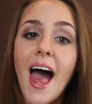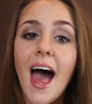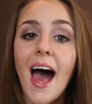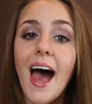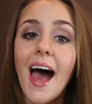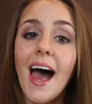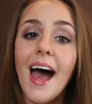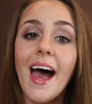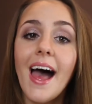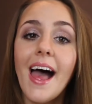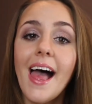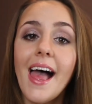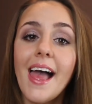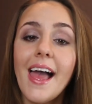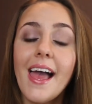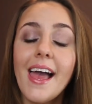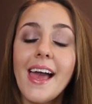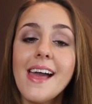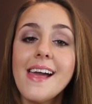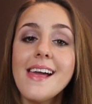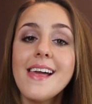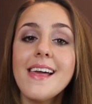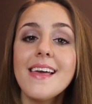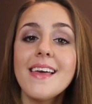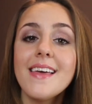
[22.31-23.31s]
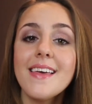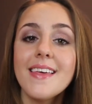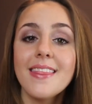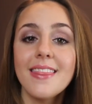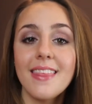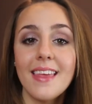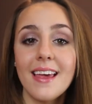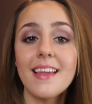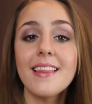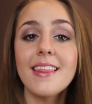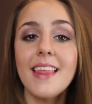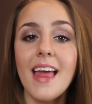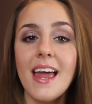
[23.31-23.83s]
I
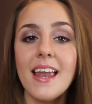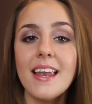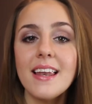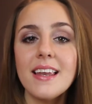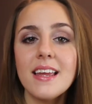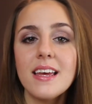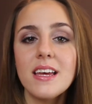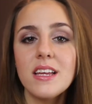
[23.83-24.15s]
think that